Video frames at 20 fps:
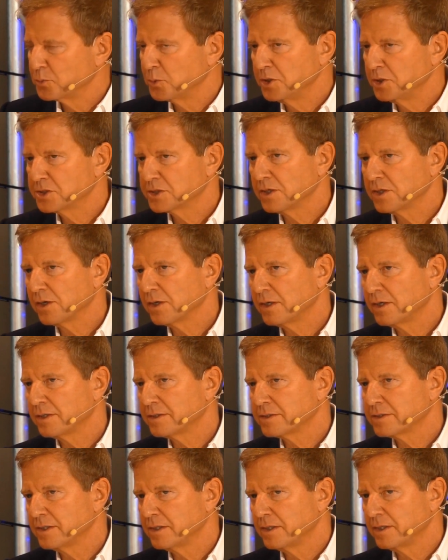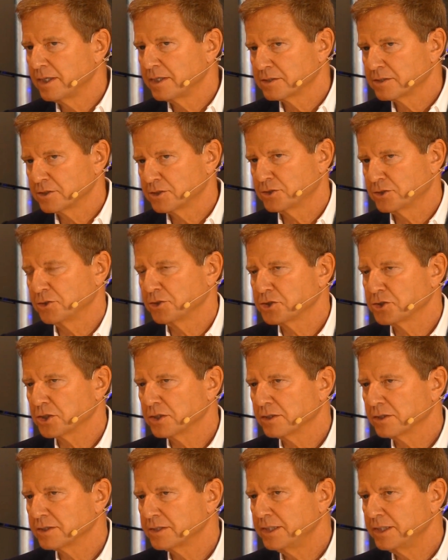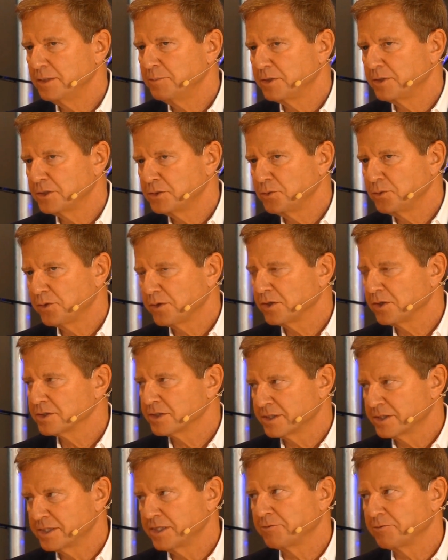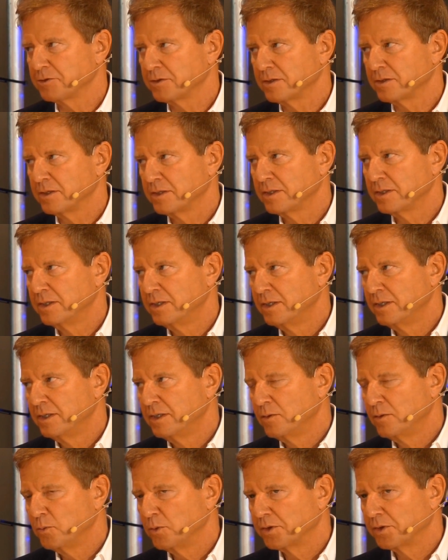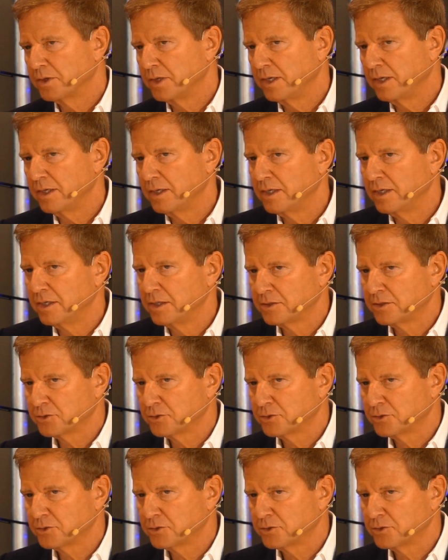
We started uh, as a surgical team in 2007 with the uh,